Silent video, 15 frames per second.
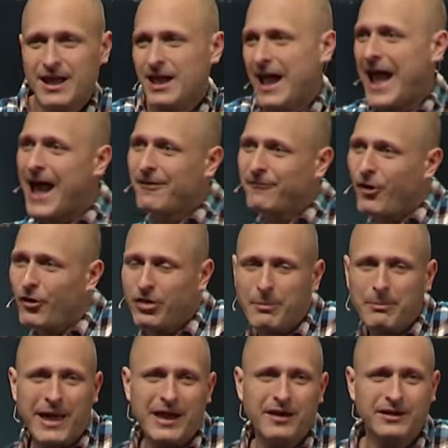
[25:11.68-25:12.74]
have all the
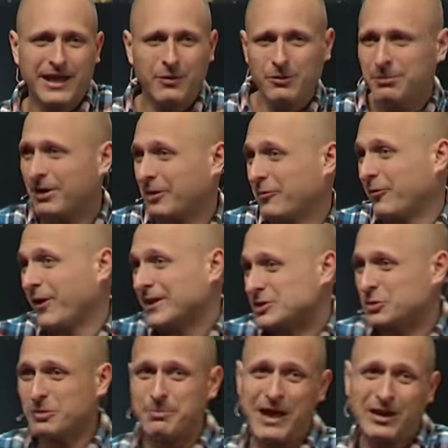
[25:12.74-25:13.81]
benefits? Can we be like friends
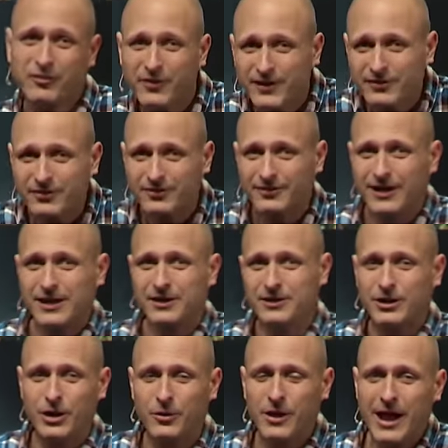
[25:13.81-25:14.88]
with benefits? Like, you
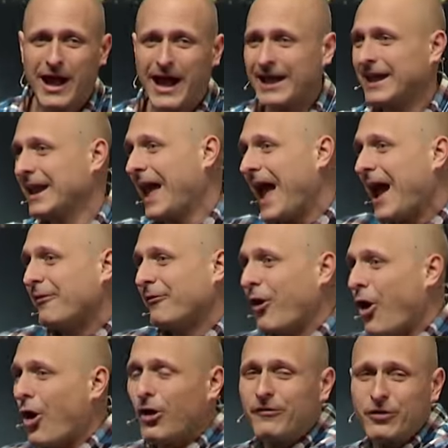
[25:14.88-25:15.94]
know, I can have
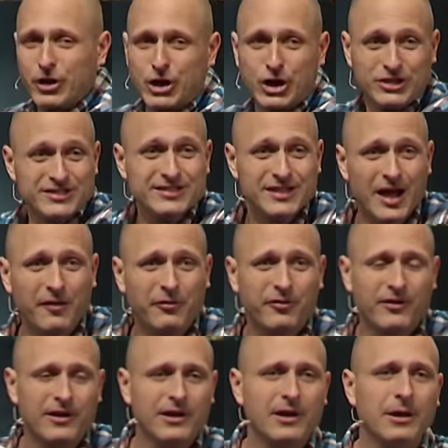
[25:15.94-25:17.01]
all of the good stuff,
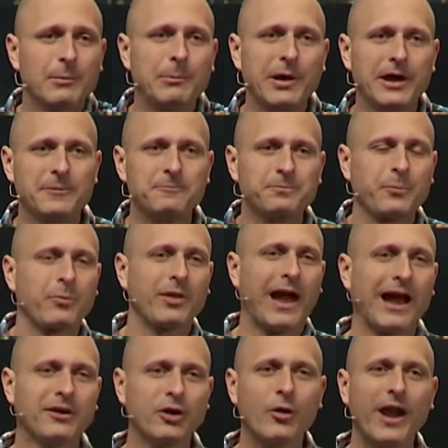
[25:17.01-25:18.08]
but
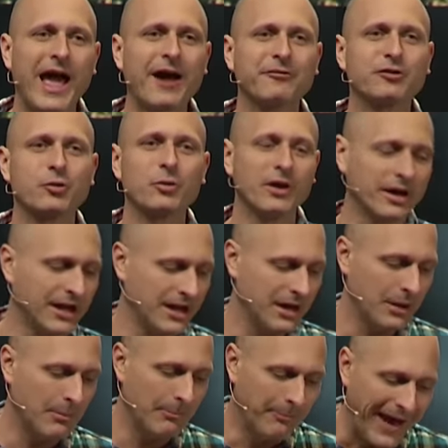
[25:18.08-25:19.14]
I don't have to really
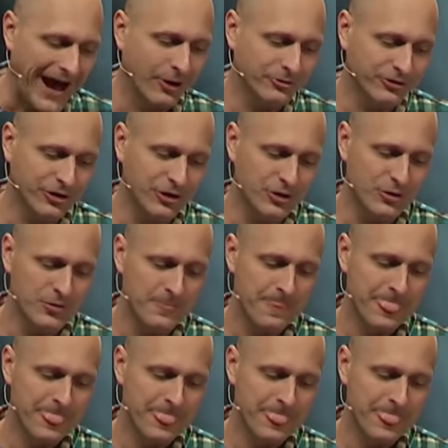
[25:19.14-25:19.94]
bow to you.